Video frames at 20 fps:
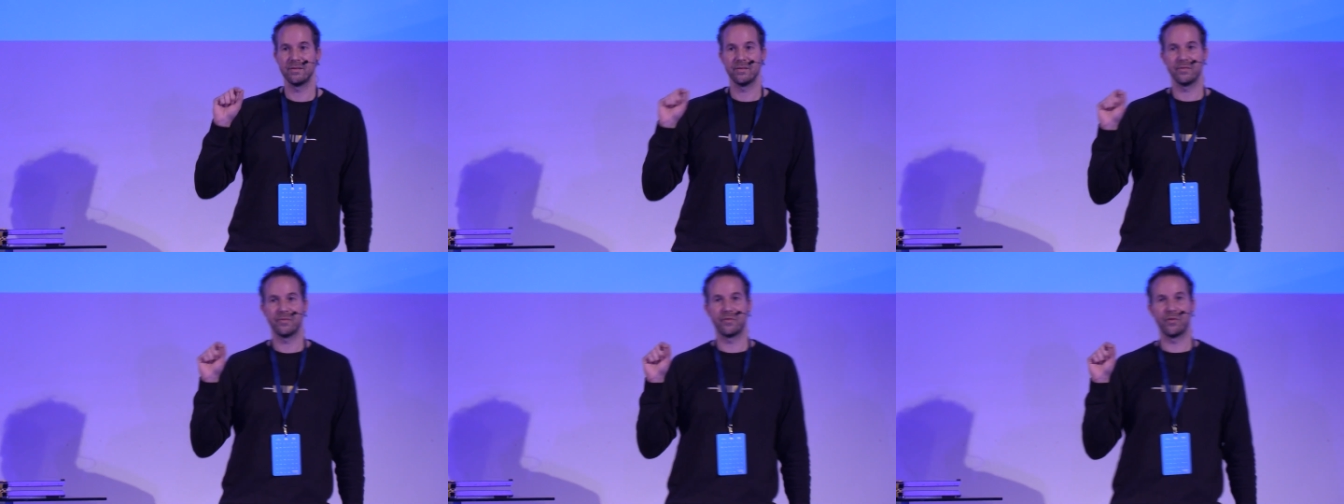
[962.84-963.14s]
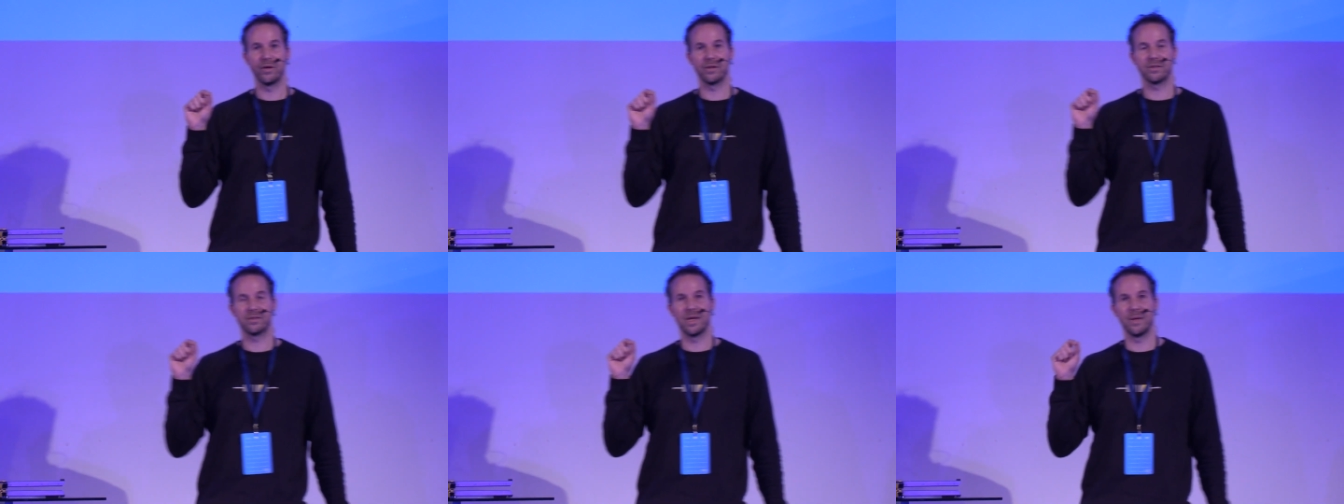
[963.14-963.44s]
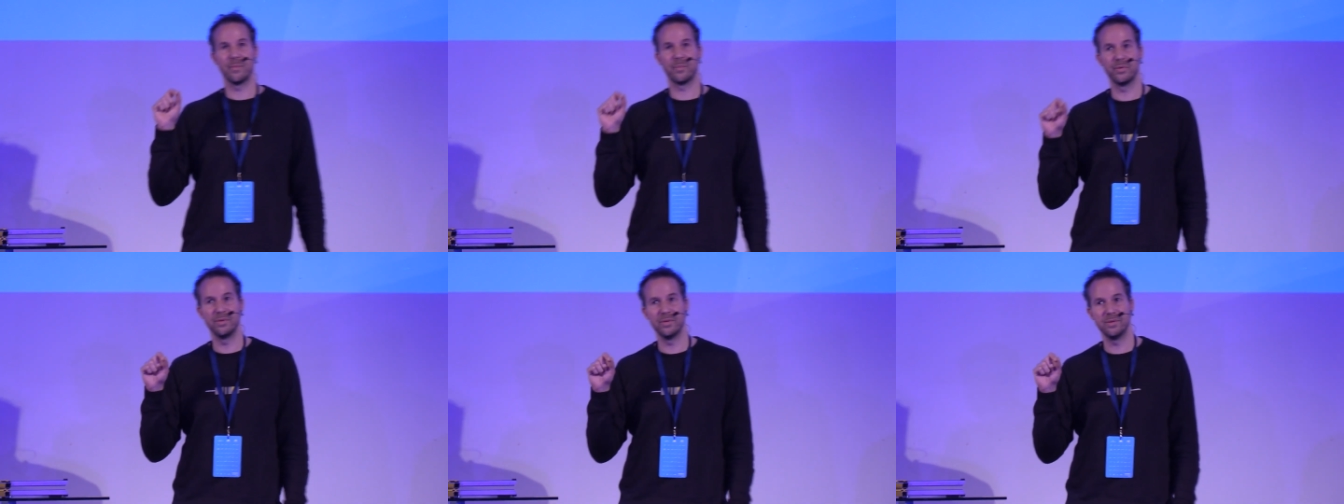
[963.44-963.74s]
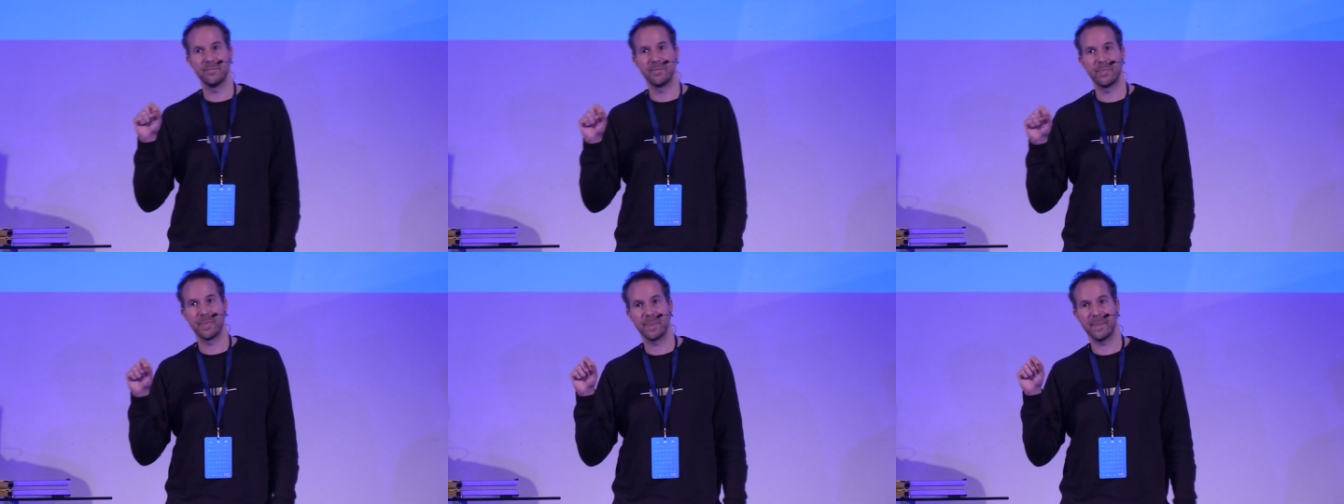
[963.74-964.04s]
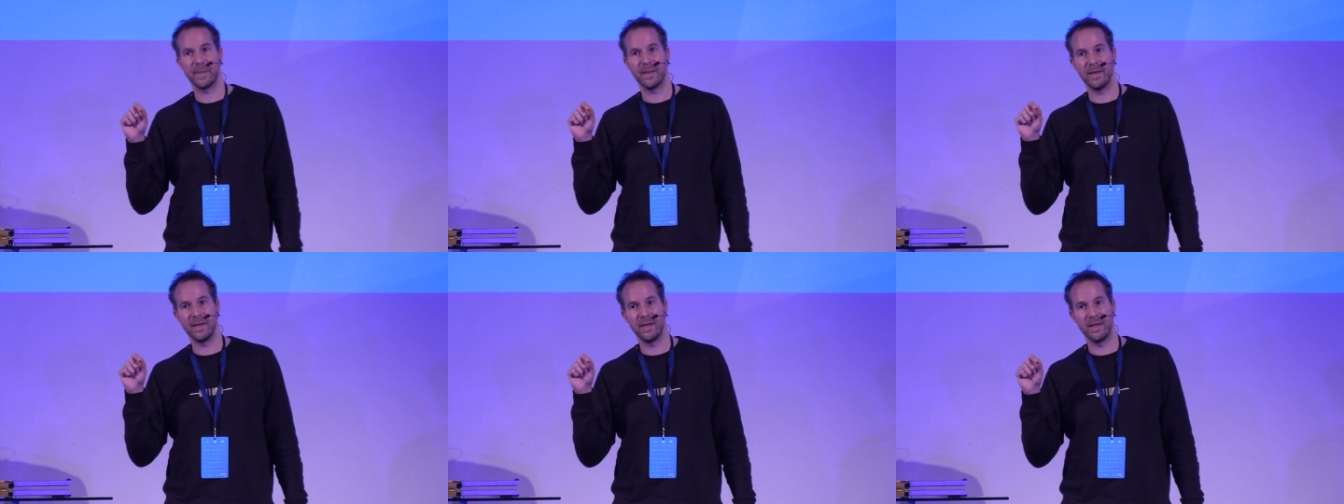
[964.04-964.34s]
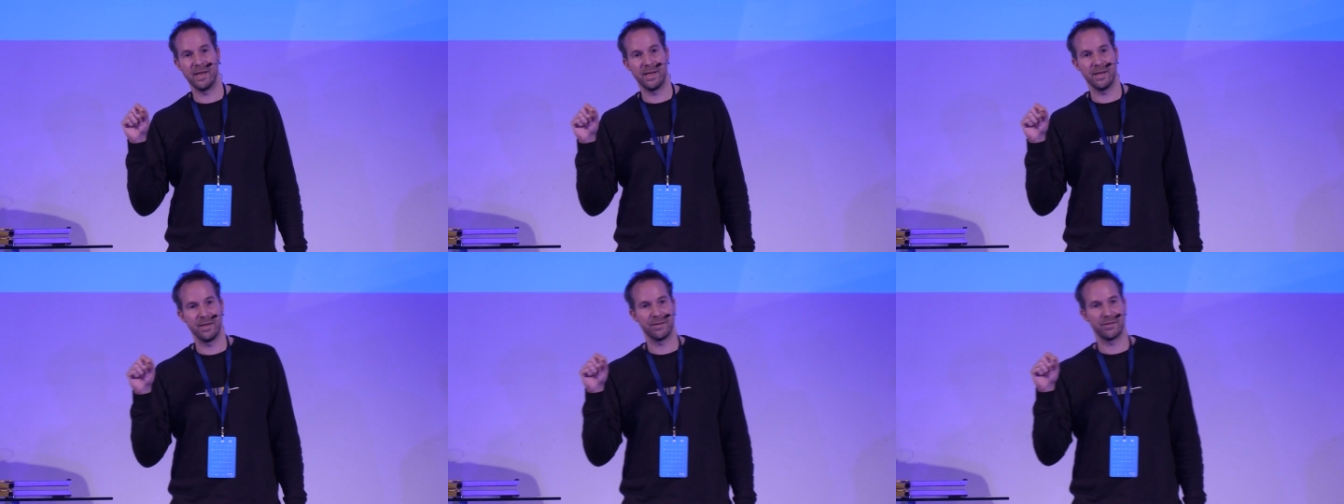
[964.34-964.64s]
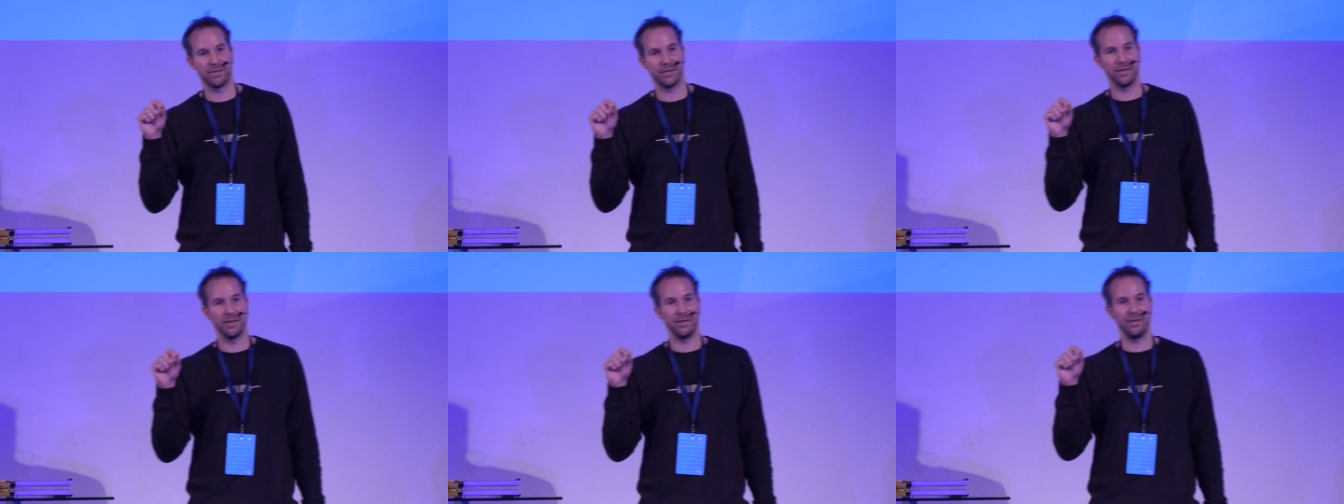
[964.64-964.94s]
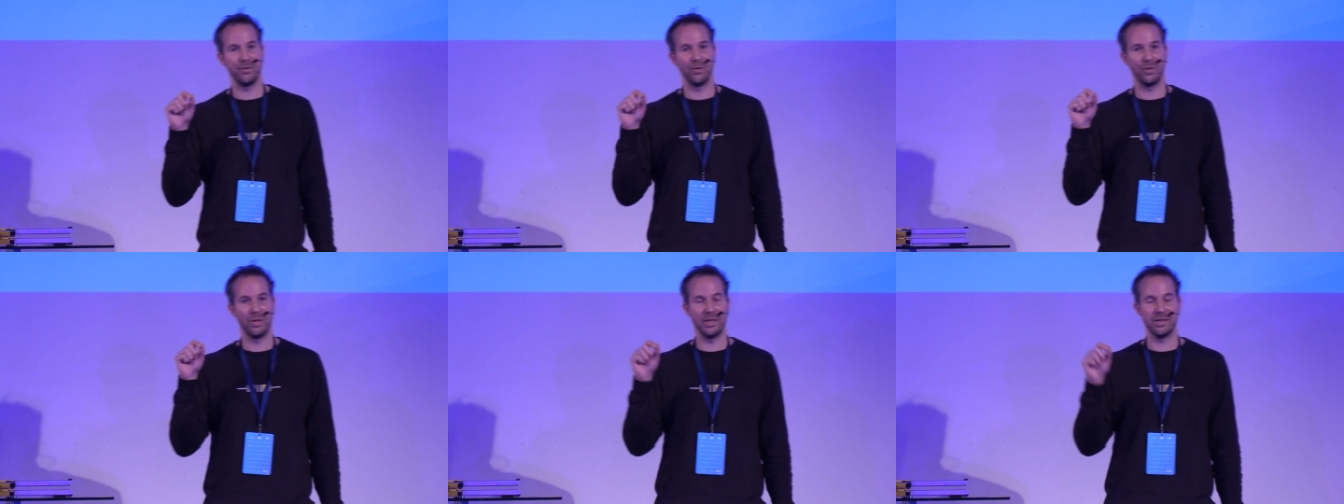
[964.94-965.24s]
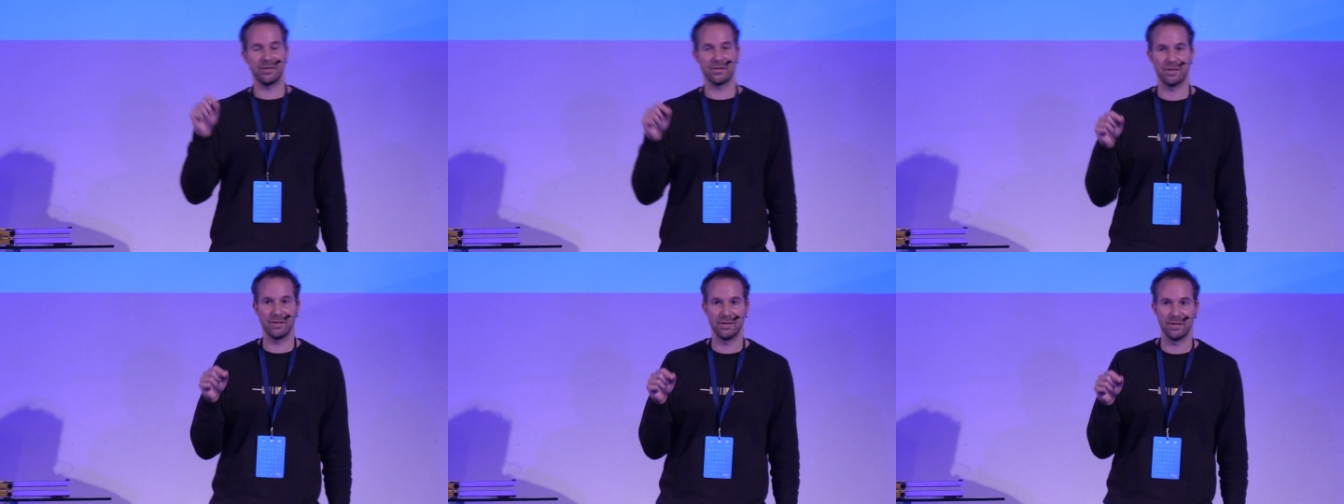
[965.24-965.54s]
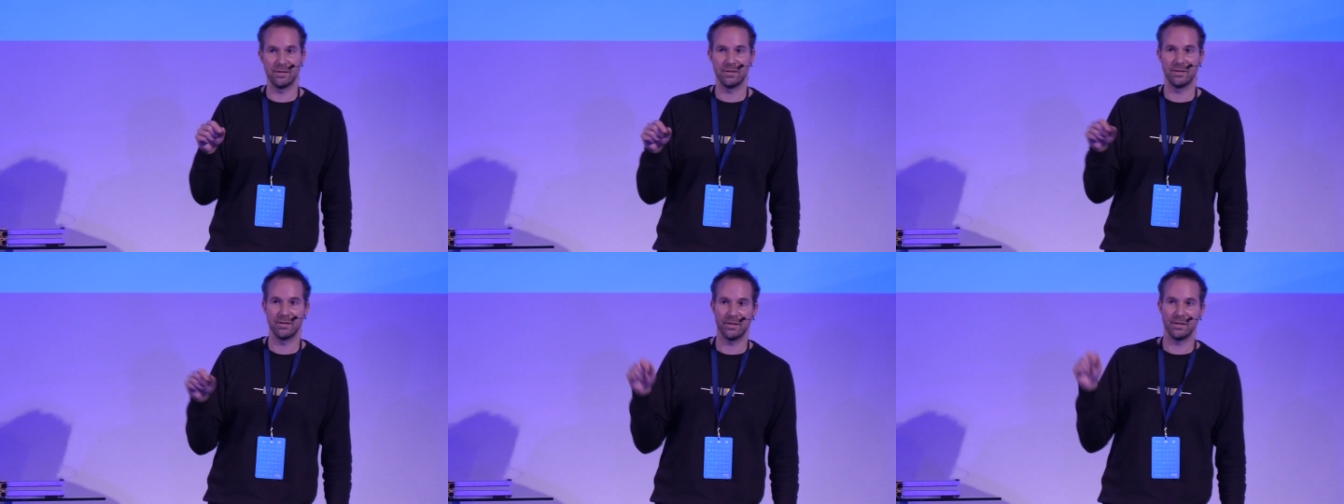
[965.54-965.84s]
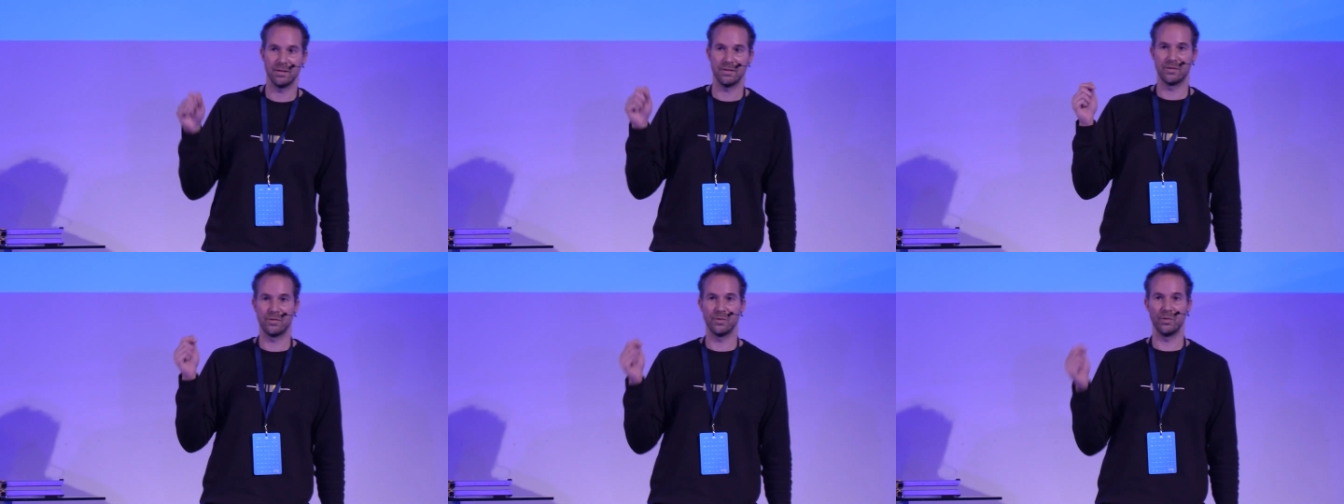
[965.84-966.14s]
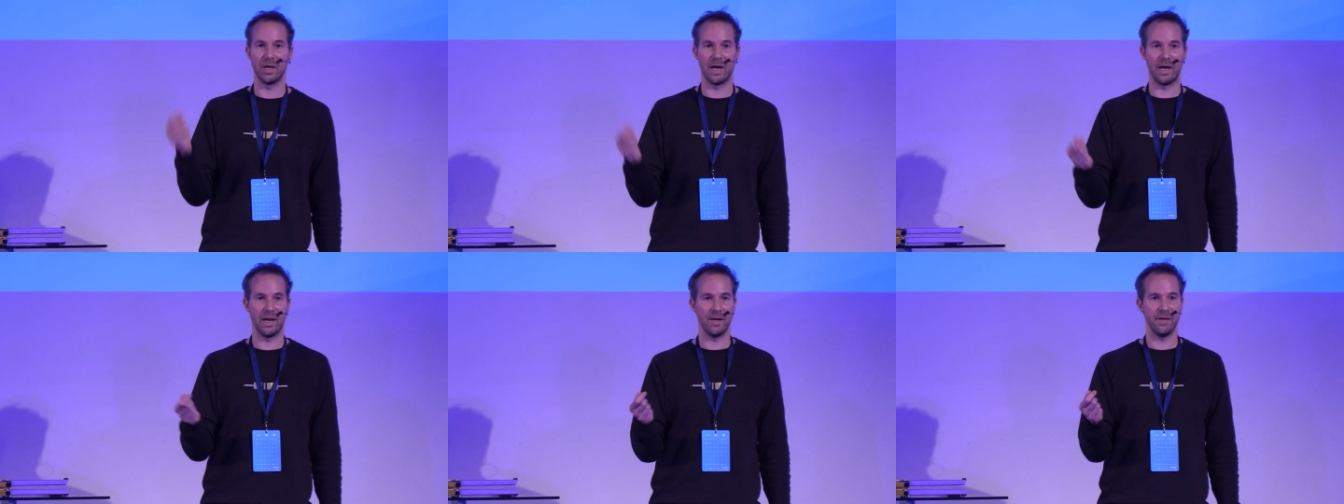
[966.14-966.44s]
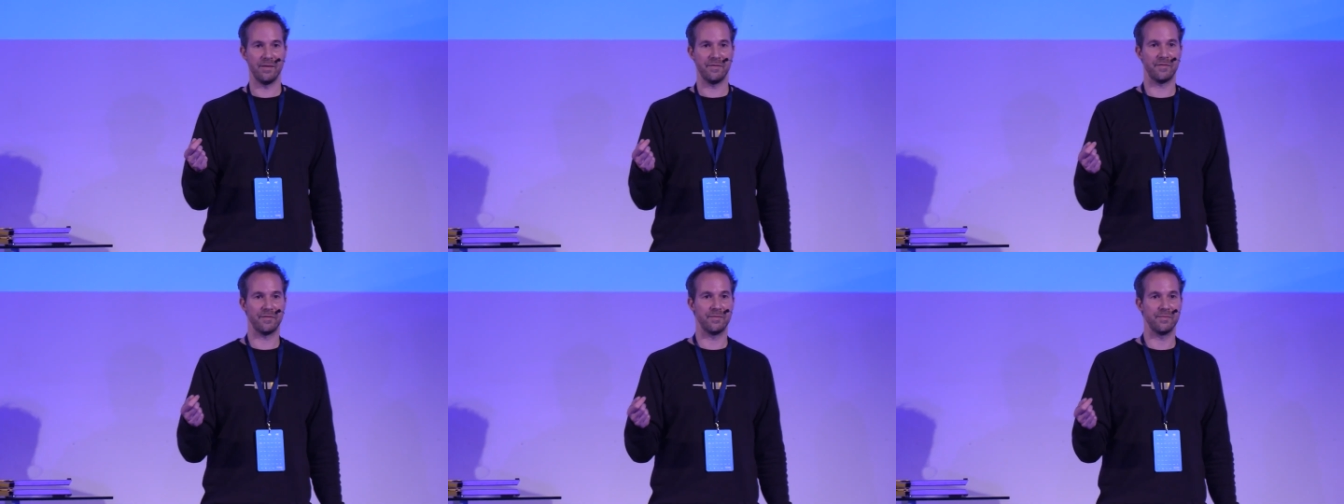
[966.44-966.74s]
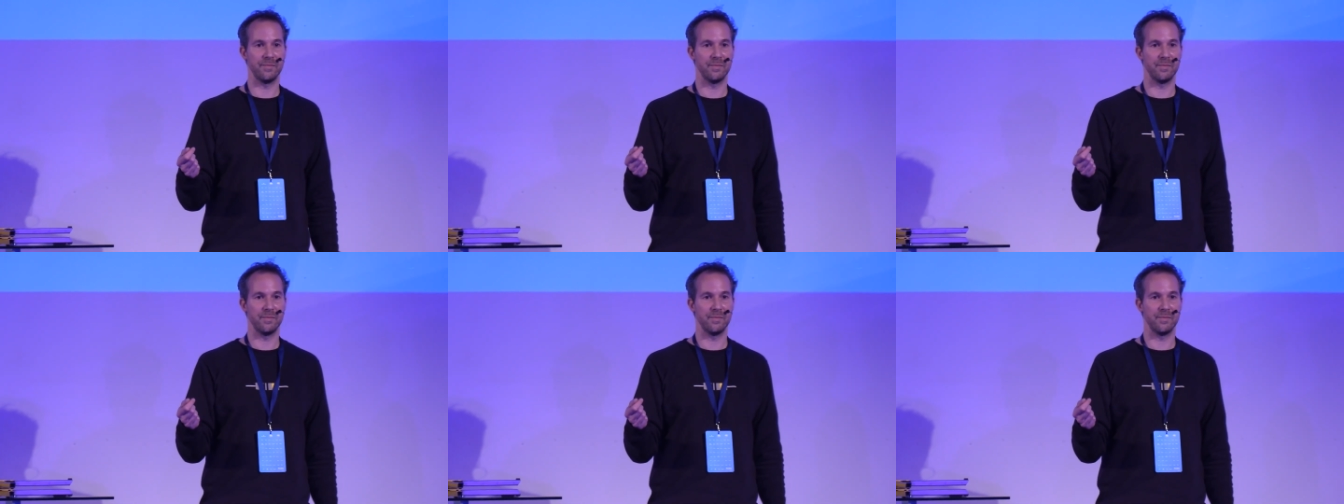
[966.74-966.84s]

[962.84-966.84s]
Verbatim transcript: for example, and you listen to the hive,